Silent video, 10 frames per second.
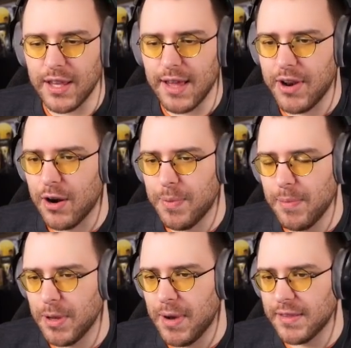1,100
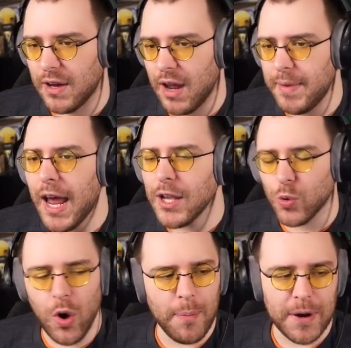people in my town. I mean, I
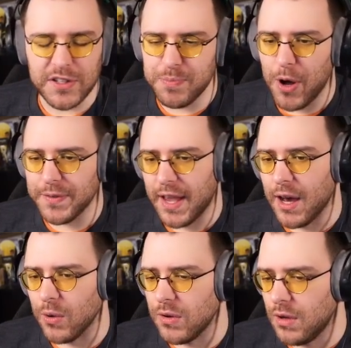grew up in a small
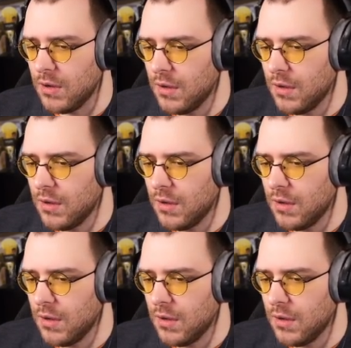town.